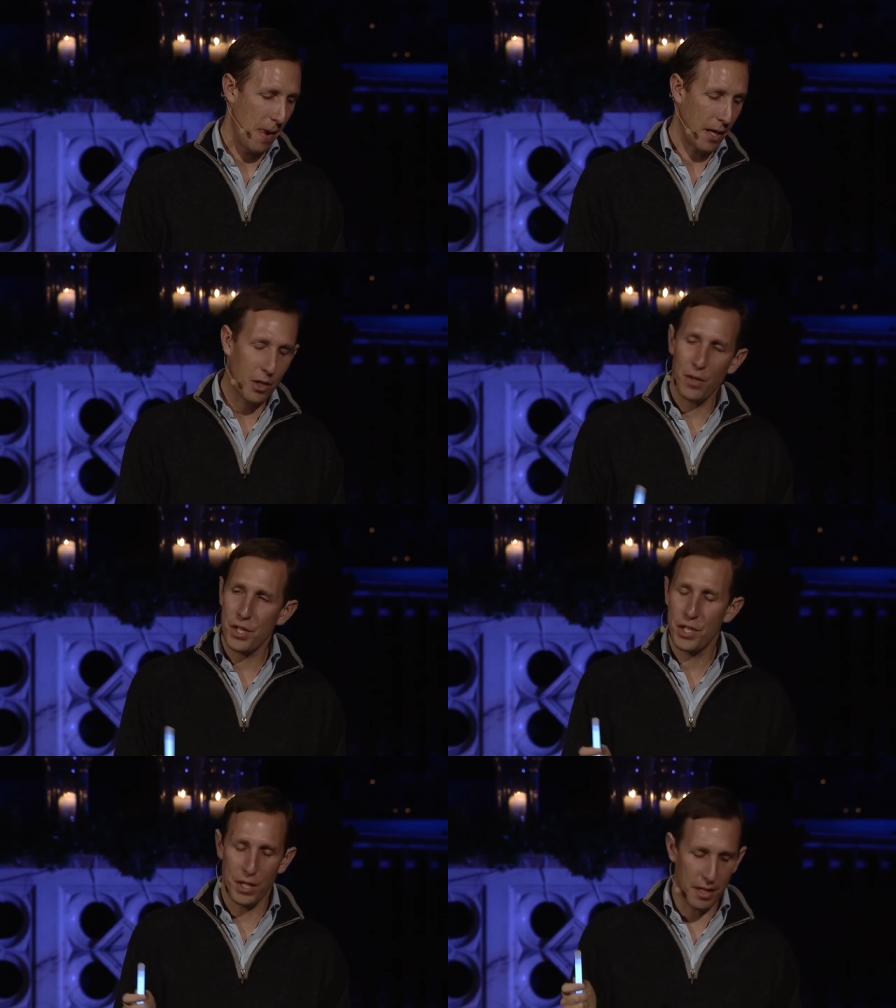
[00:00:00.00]
A
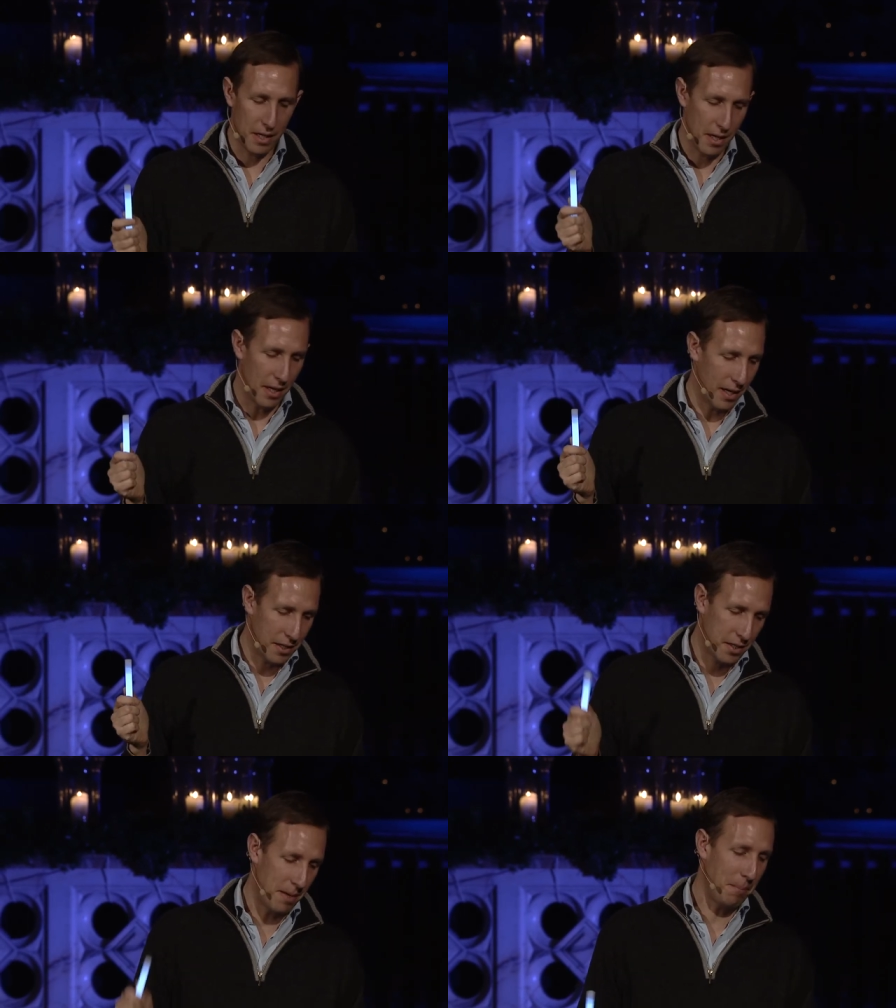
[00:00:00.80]
Christian is
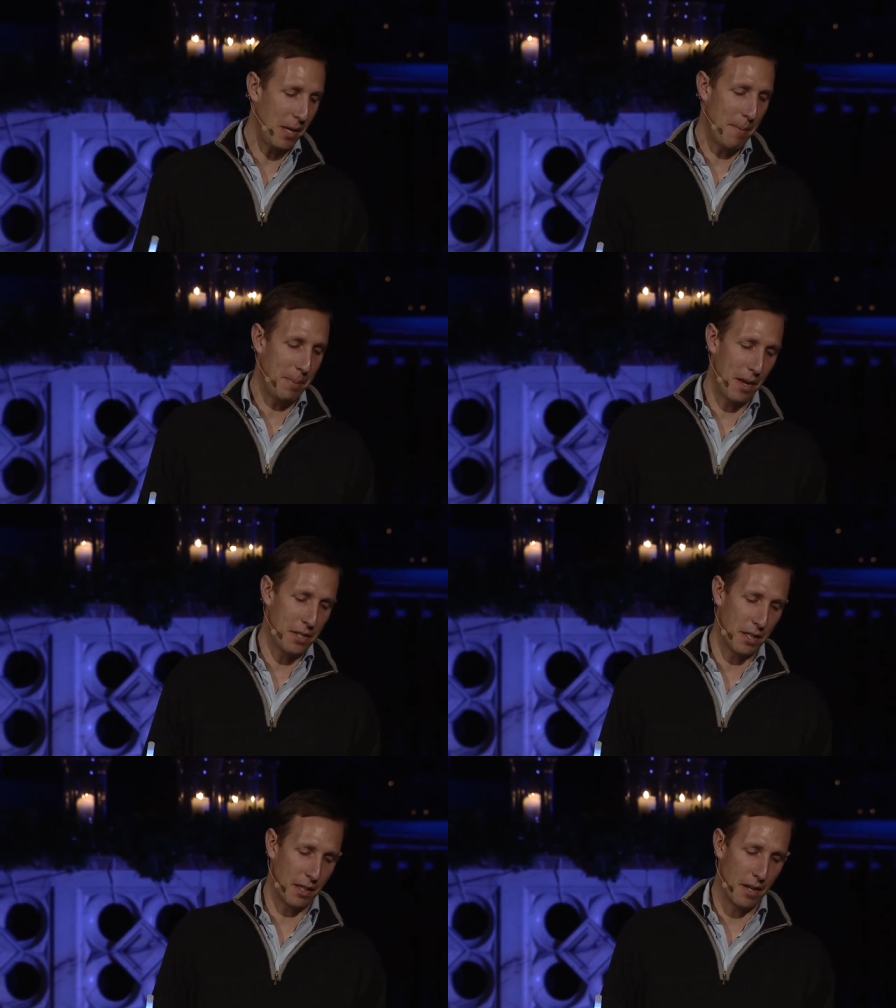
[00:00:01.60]
simply a
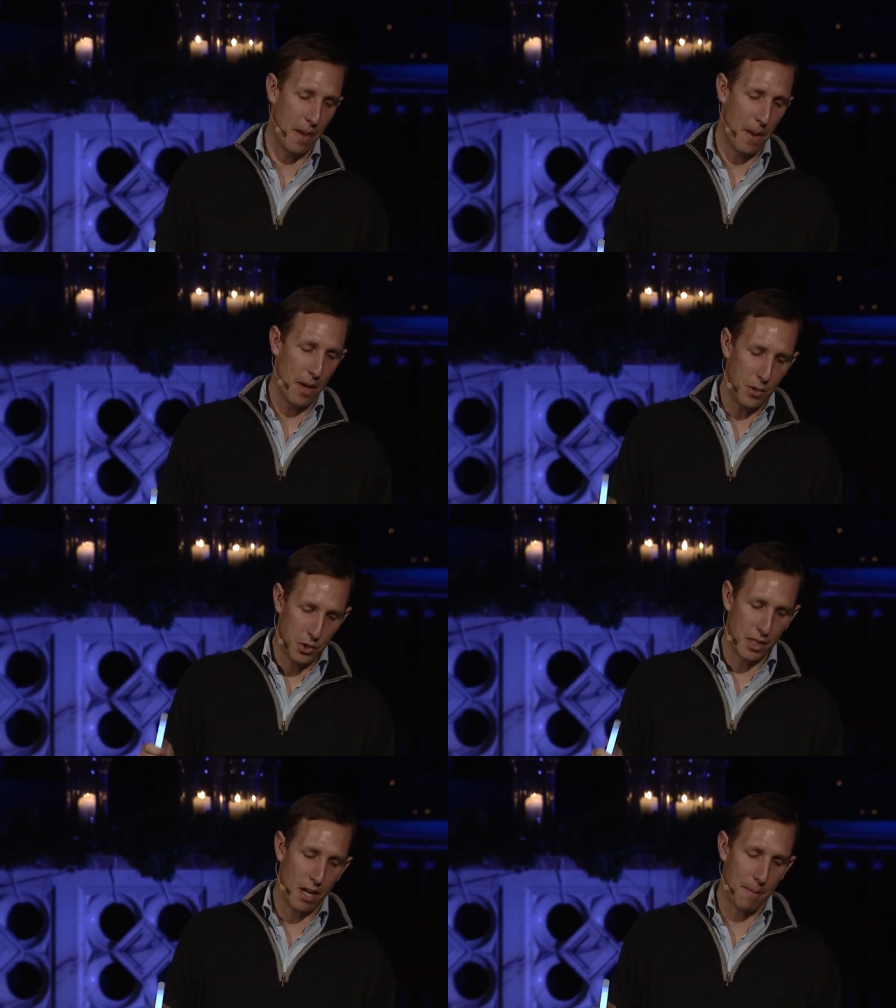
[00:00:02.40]
person
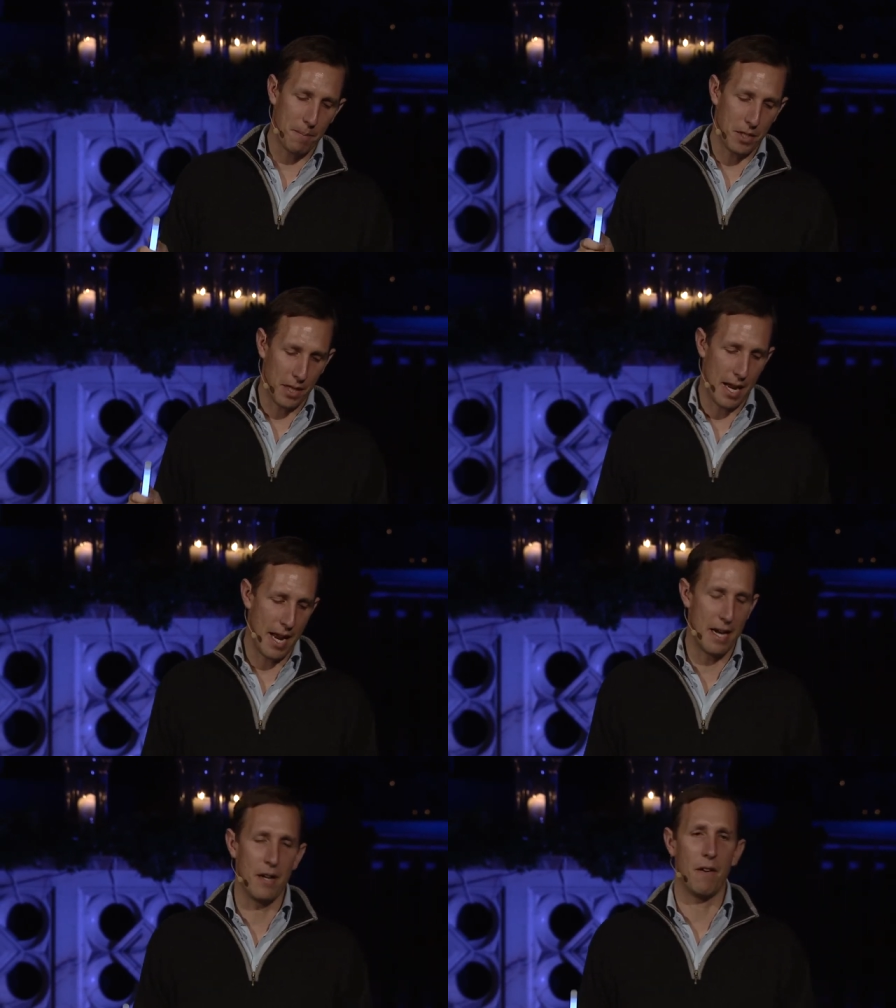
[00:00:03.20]
who's come to the
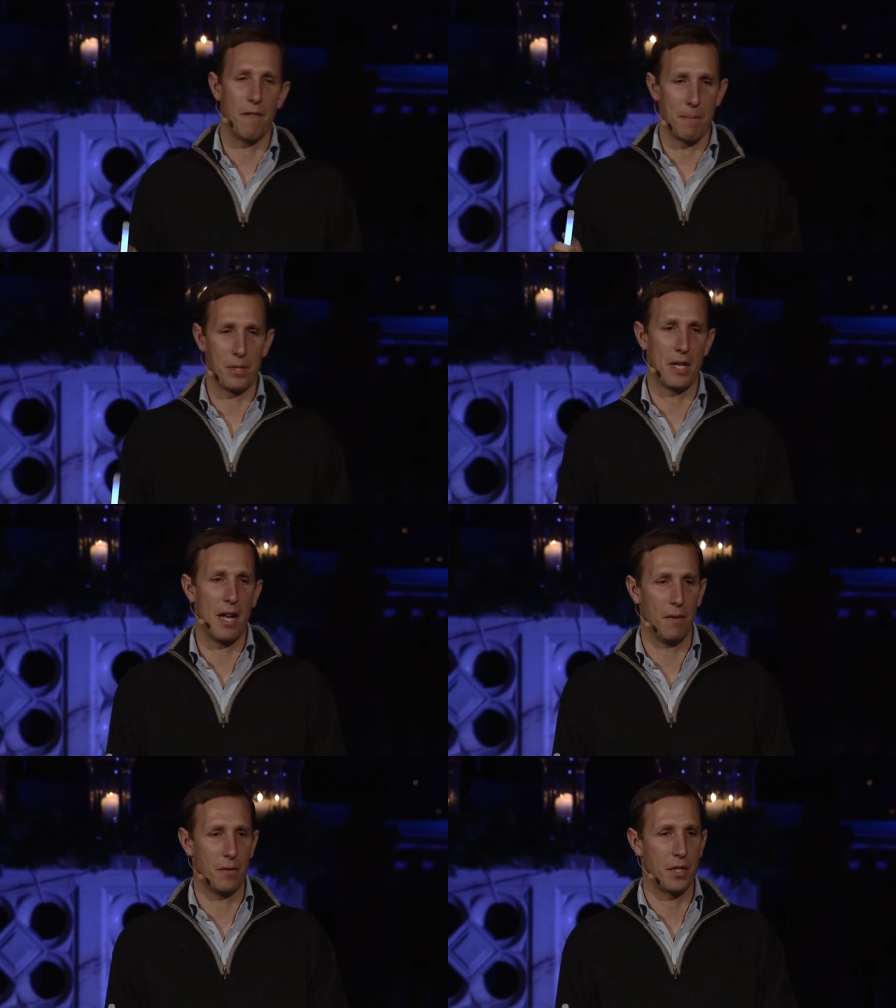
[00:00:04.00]
end of
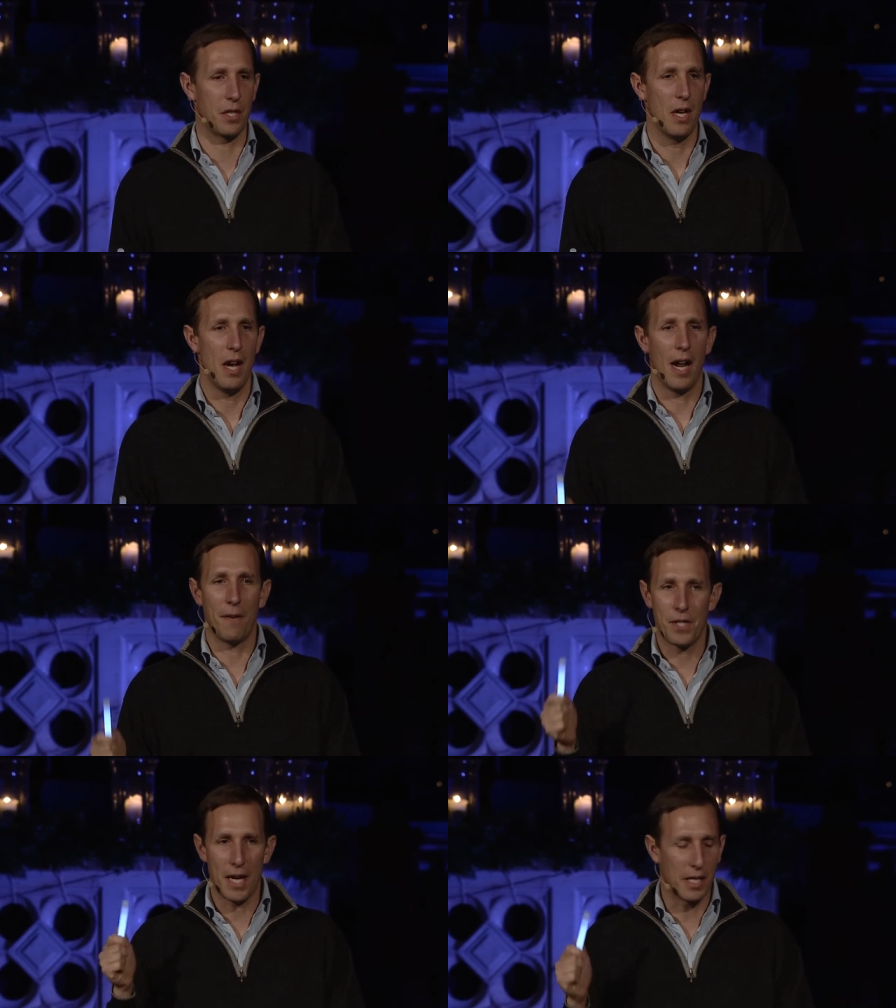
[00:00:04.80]
themselves and
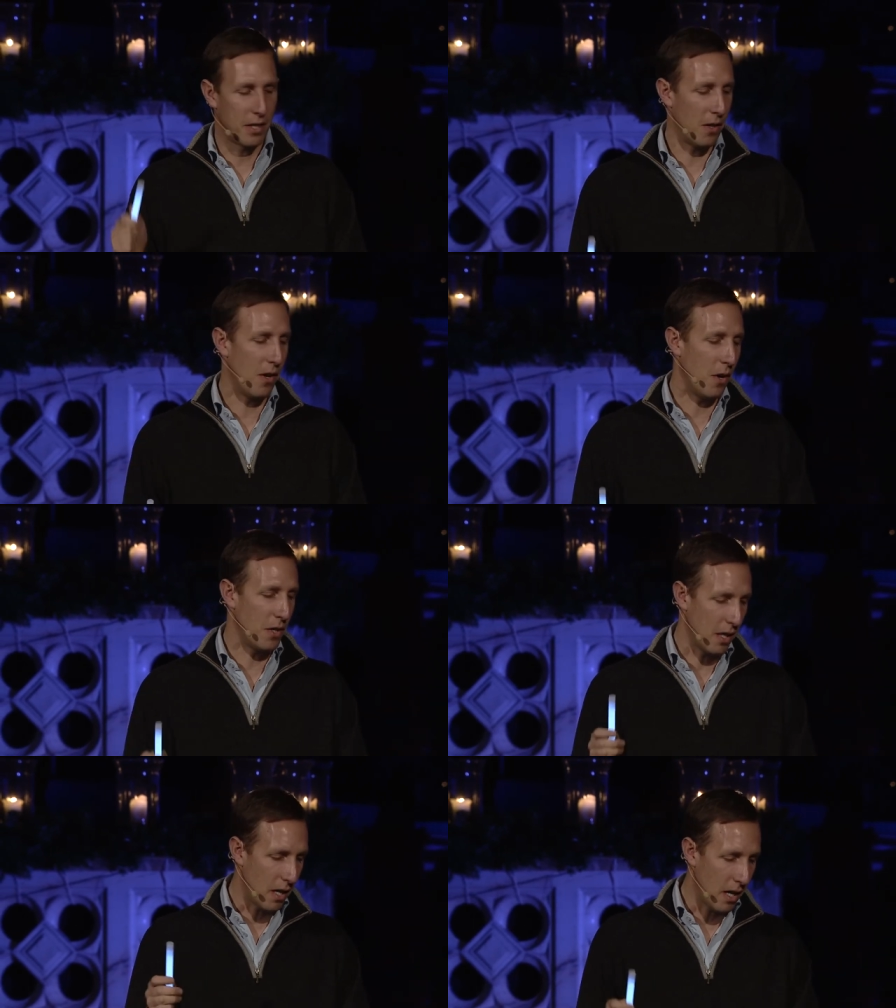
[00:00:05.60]
have said,
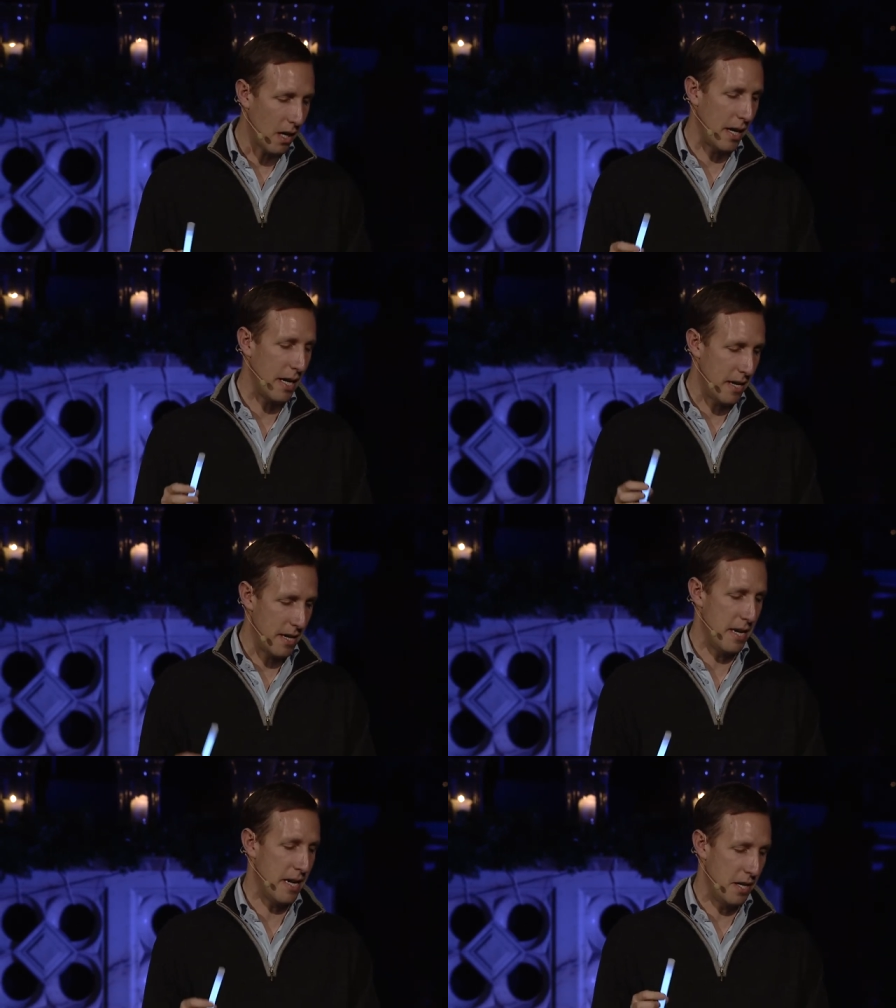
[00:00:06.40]
God, I
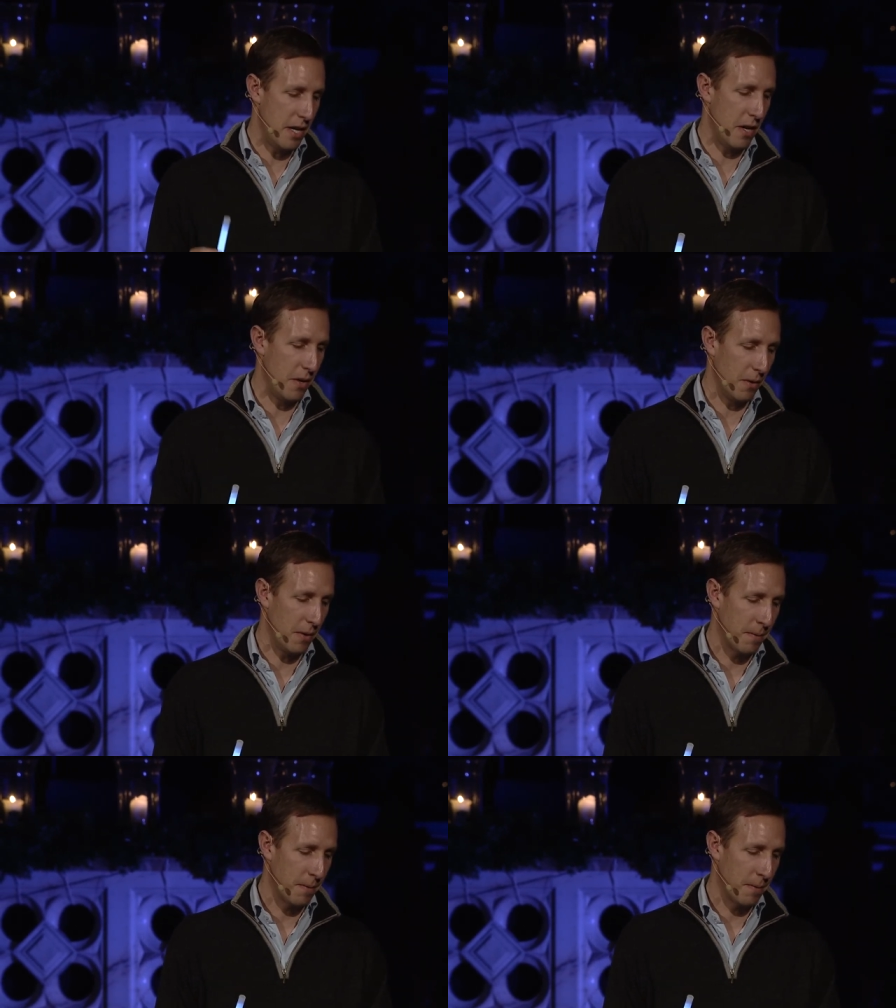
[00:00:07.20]
need you.